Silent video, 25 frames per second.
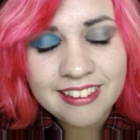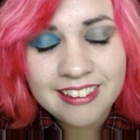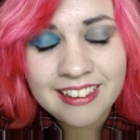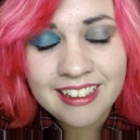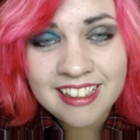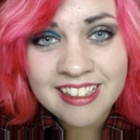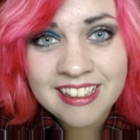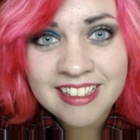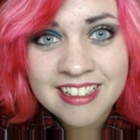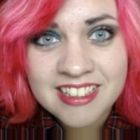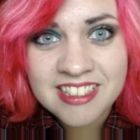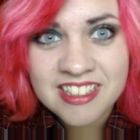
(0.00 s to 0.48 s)

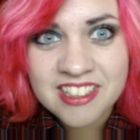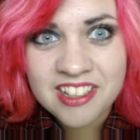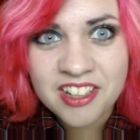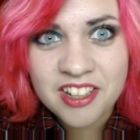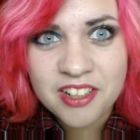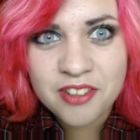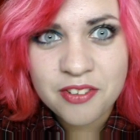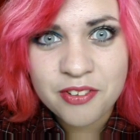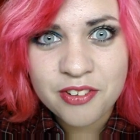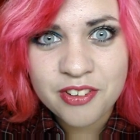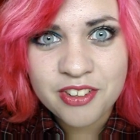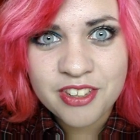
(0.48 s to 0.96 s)
yeah,
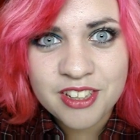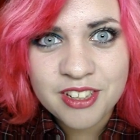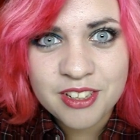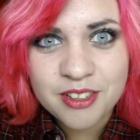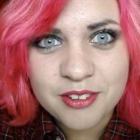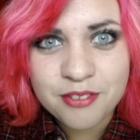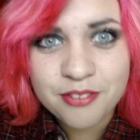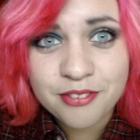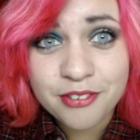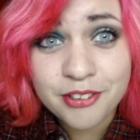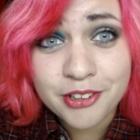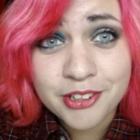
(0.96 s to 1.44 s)
sorry for
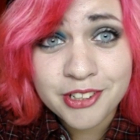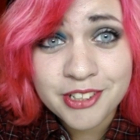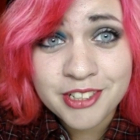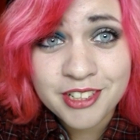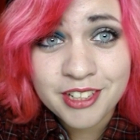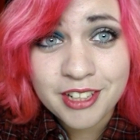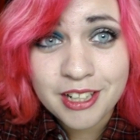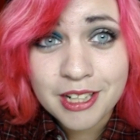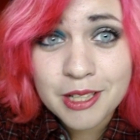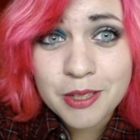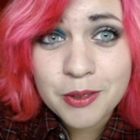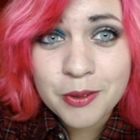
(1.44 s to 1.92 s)
the
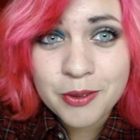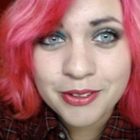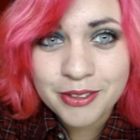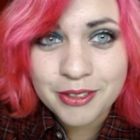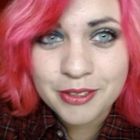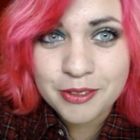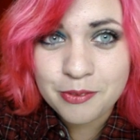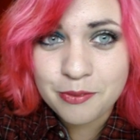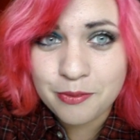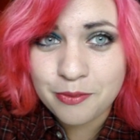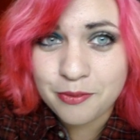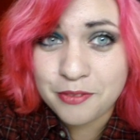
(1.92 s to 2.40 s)
first
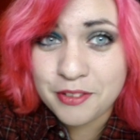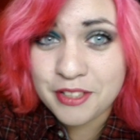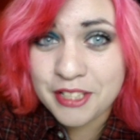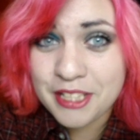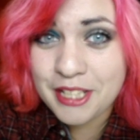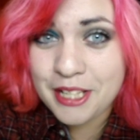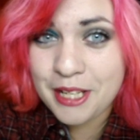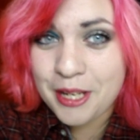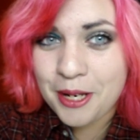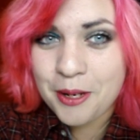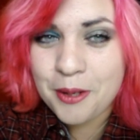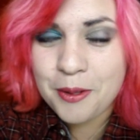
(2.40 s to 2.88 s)
awkward
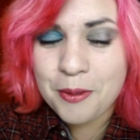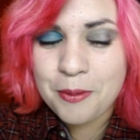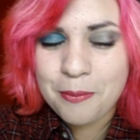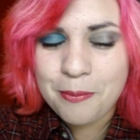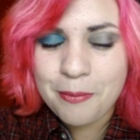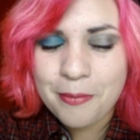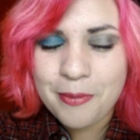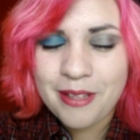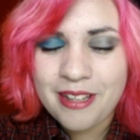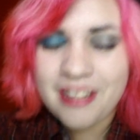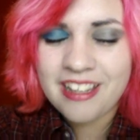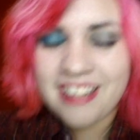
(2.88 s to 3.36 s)
video,
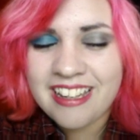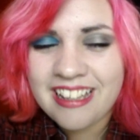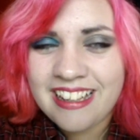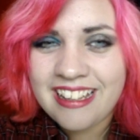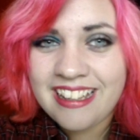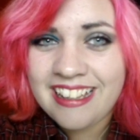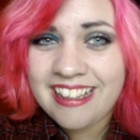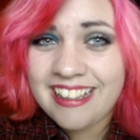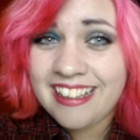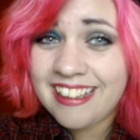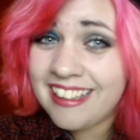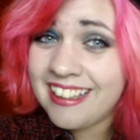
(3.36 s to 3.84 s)

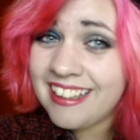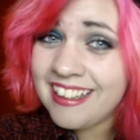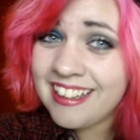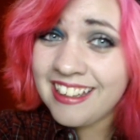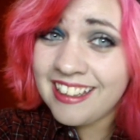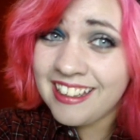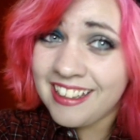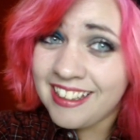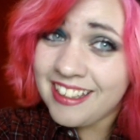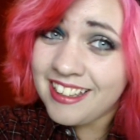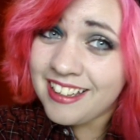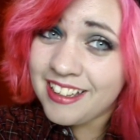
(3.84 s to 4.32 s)
but
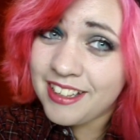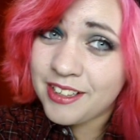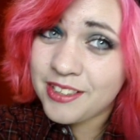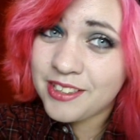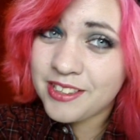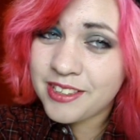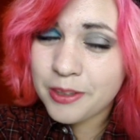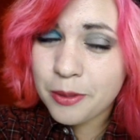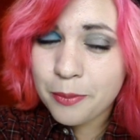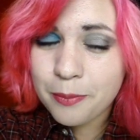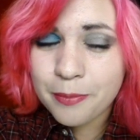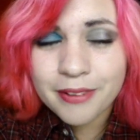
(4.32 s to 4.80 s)

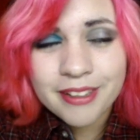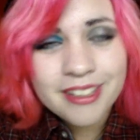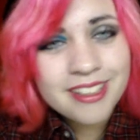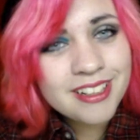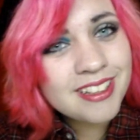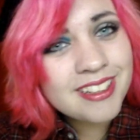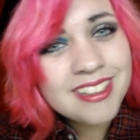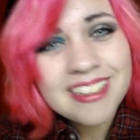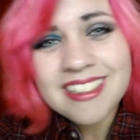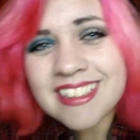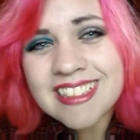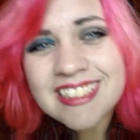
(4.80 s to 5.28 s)
here's
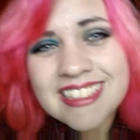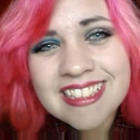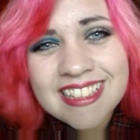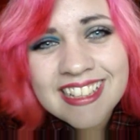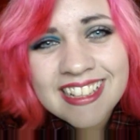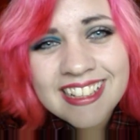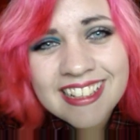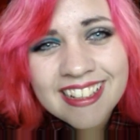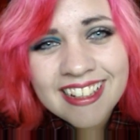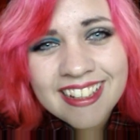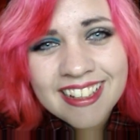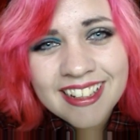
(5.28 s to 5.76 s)
hoping.
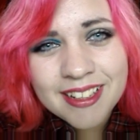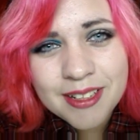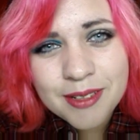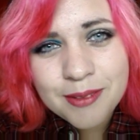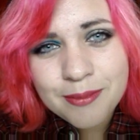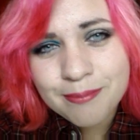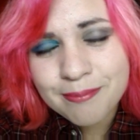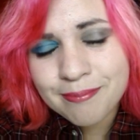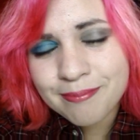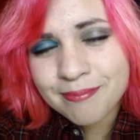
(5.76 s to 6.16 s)
See ya!